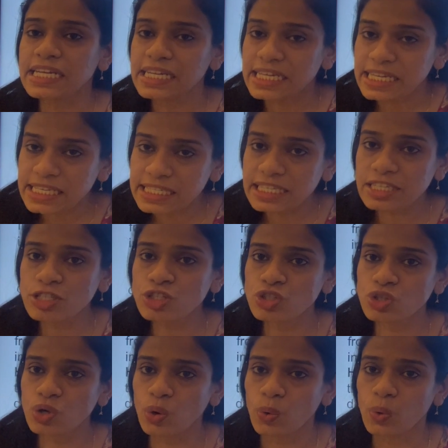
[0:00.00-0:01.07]
is it
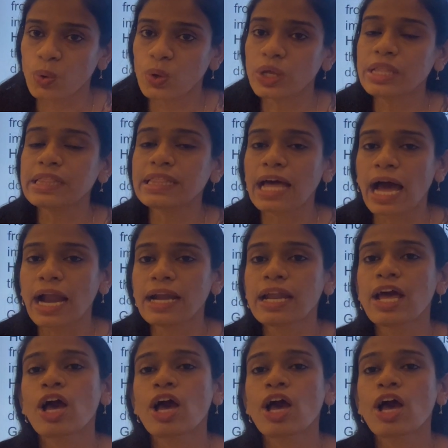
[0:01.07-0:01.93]
so that